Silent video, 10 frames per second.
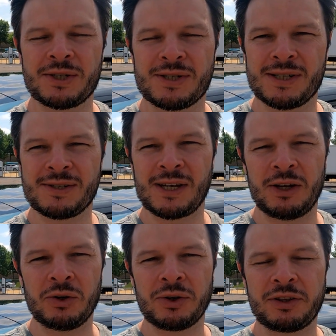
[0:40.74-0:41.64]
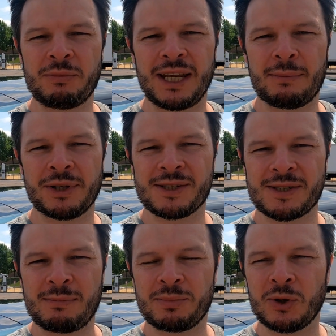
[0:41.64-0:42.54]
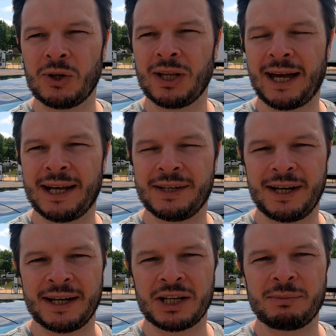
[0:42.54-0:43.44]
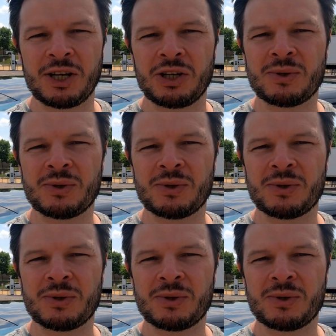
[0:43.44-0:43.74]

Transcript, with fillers: Park in July, where we noticed a six